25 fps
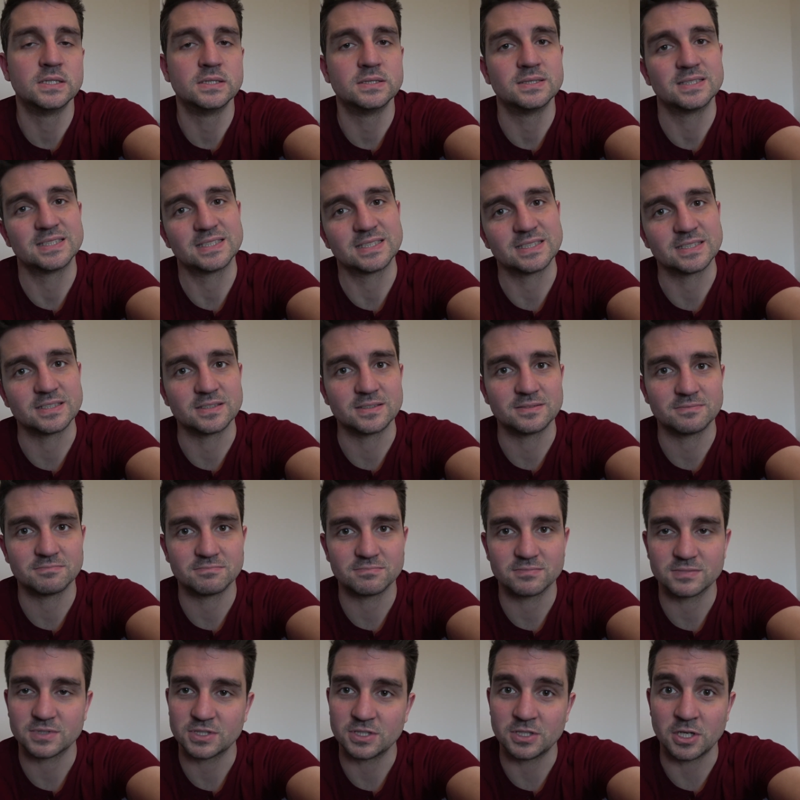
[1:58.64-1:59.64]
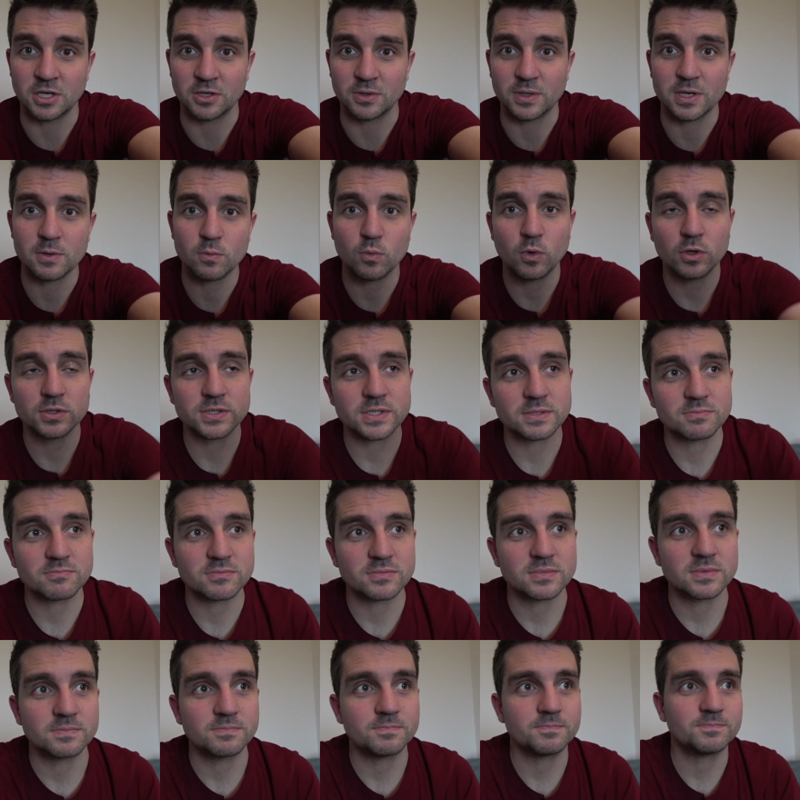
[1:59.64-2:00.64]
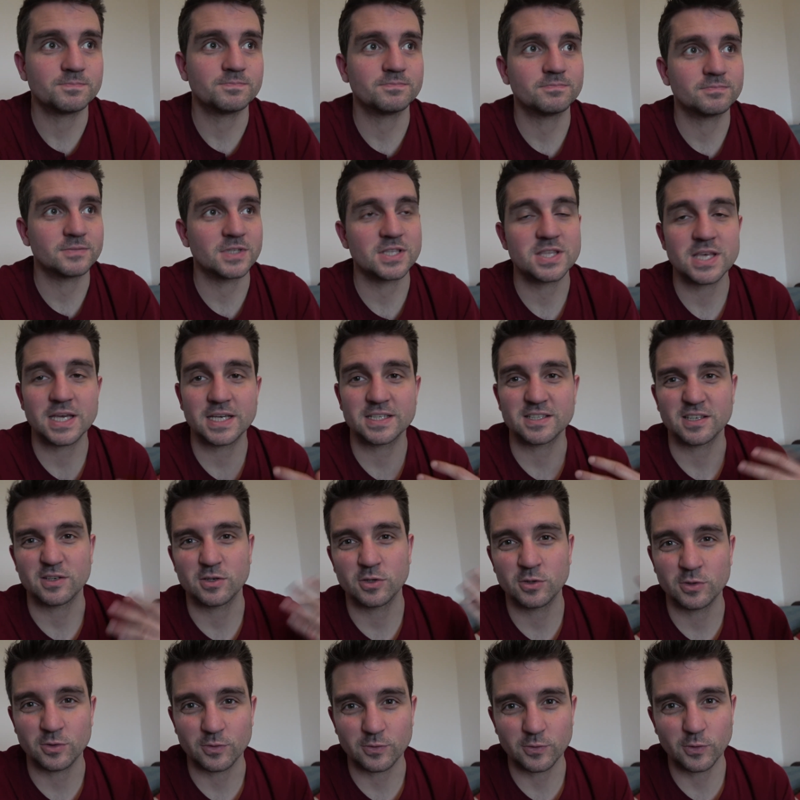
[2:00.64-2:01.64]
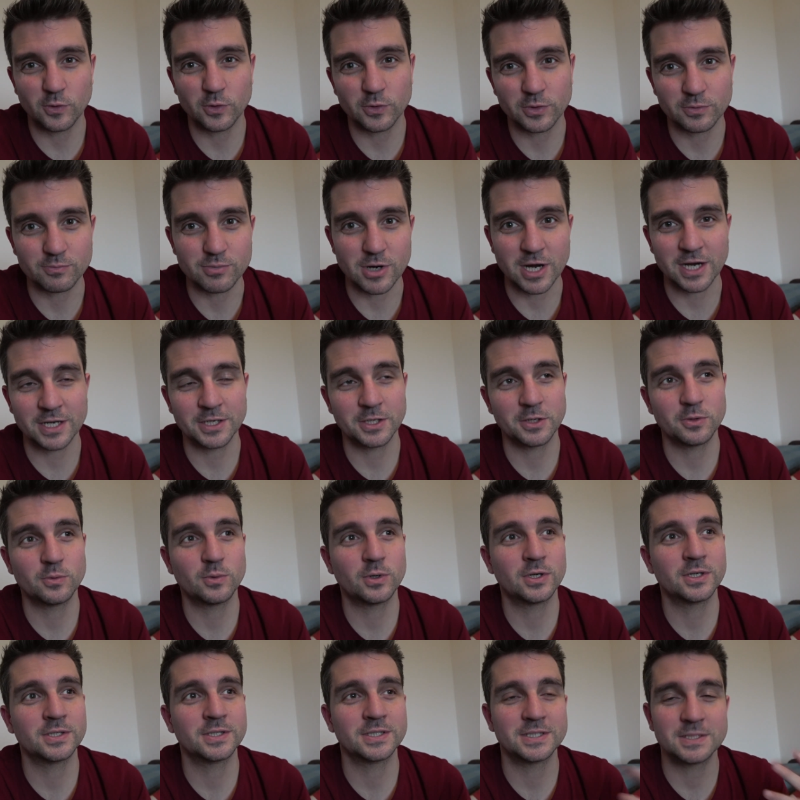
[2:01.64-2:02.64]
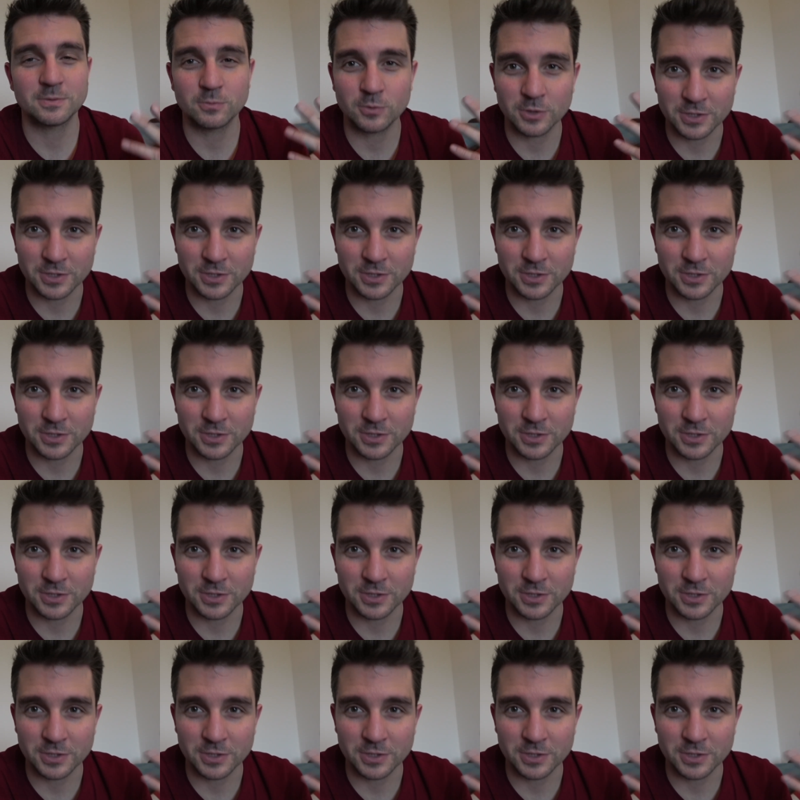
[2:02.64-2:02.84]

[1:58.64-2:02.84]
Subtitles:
So, you know, it was... The thing is, I couldn't afford a brand new one. I didn't